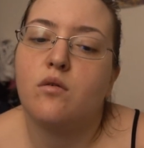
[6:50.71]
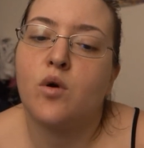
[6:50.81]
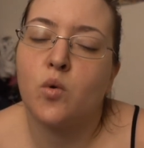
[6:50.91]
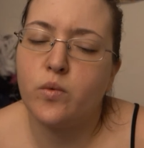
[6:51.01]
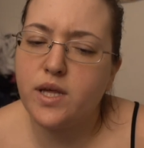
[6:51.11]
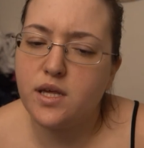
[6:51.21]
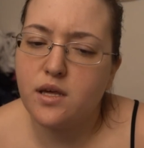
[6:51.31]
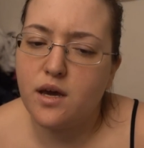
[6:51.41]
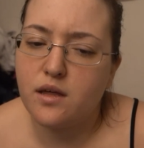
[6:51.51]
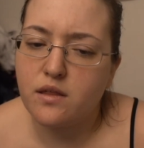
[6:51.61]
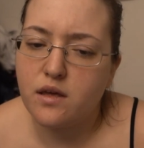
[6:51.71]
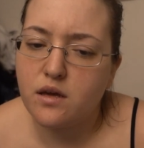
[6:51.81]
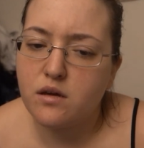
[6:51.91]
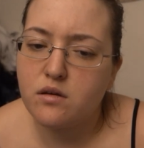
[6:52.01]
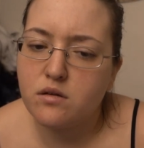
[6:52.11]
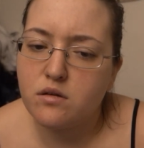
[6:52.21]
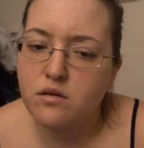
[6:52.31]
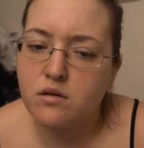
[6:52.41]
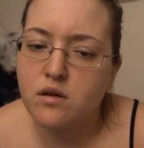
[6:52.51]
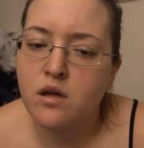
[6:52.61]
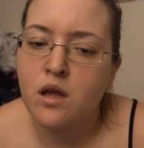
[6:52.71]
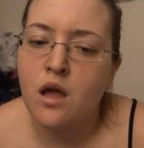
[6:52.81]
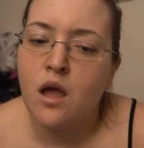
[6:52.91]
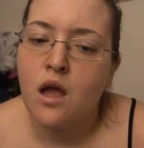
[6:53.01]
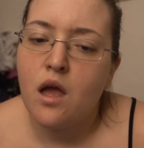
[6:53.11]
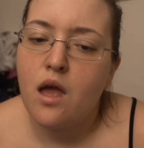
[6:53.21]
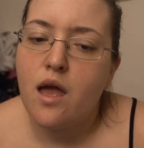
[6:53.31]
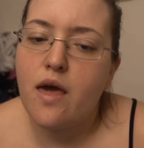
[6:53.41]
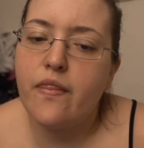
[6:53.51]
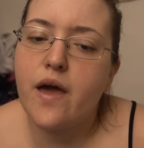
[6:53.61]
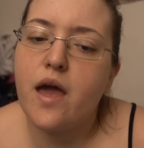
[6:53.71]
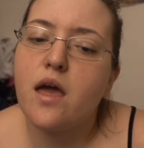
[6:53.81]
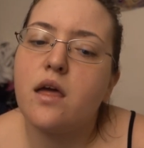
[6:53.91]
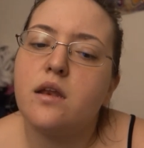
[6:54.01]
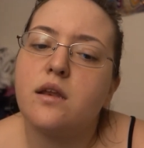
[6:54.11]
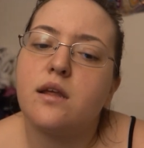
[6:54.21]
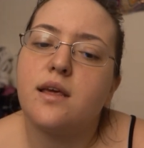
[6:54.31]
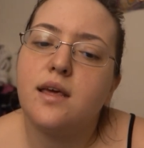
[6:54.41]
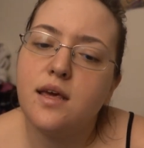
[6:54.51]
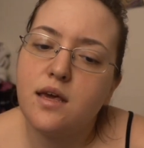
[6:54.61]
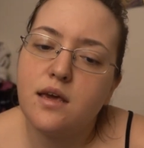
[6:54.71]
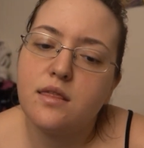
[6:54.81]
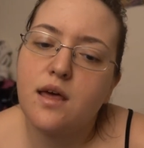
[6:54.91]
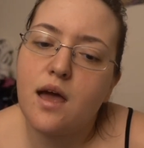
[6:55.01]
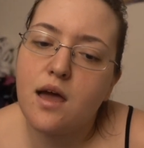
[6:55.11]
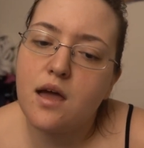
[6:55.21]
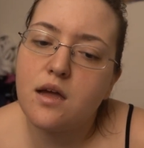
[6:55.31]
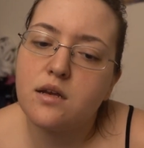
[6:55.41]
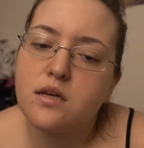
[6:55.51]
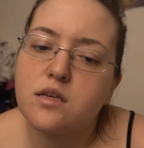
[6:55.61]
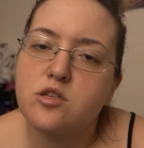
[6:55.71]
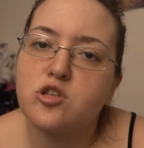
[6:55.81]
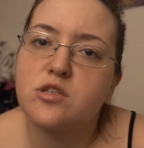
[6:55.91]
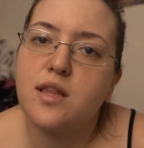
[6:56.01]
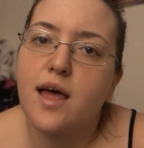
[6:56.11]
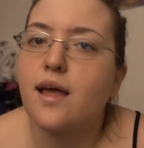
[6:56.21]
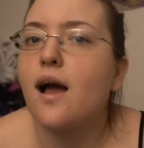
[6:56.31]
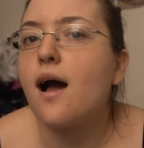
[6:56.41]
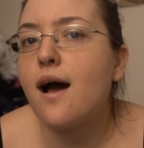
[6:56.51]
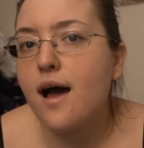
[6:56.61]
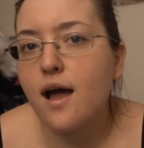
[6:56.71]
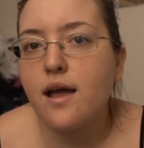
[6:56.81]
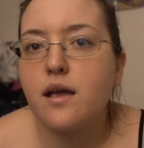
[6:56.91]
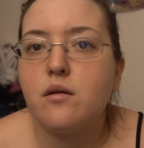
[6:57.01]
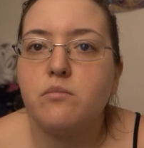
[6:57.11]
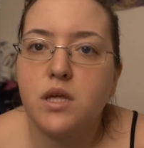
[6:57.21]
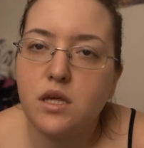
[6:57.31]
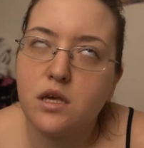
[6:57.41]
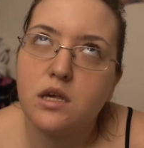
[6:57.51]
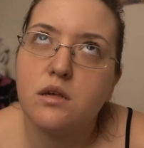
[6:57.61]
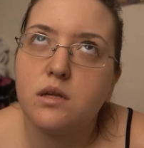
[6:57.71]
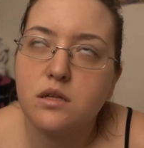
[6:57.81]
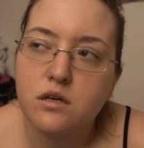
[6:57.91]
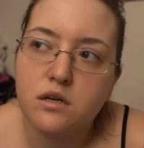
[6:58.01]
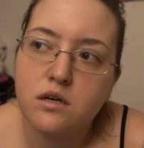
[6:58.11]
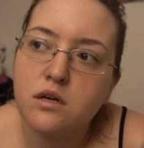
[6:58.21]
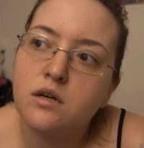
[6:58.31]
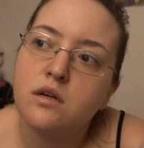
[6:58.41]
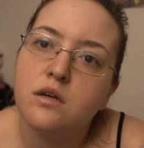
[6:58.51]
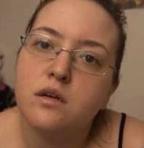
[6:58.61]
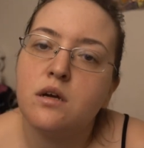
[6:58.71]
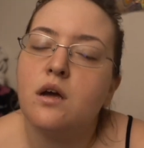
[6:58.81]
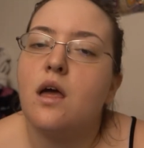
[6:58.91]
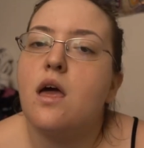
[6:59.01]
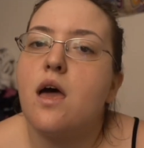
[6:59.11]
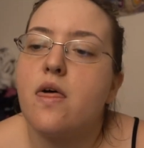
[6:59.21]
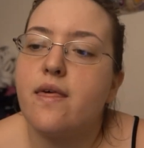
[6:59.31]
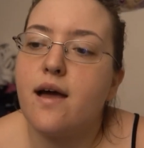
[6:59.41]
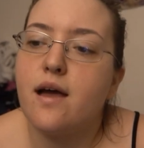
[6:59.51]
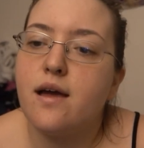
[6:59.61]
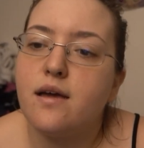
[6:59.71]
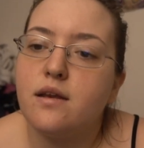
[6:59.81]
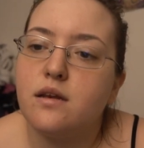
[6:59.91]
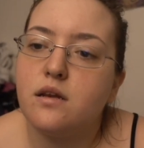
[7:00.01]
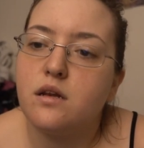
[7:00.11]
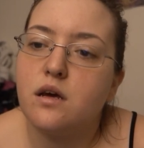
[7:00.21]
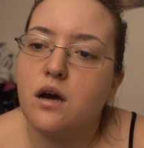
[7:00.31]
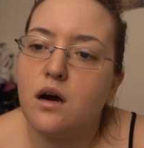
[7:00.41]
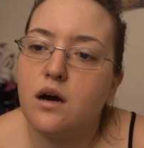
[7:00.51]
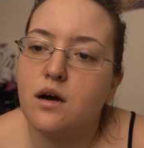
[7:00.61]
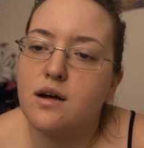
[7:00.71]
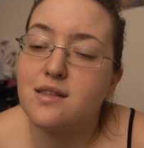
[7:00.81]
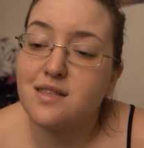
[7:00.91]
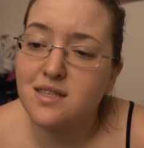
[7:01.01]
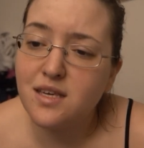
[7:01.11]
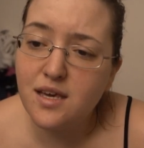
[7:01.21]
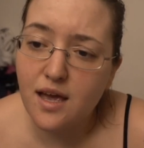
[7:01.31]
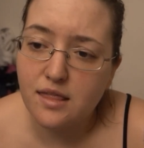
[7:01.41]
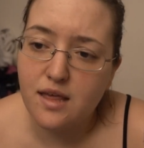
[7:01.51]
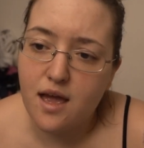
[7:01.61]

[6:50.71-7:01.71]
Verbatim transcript: or we, I think. And then E at the end is just like I, me, and then uh, T at the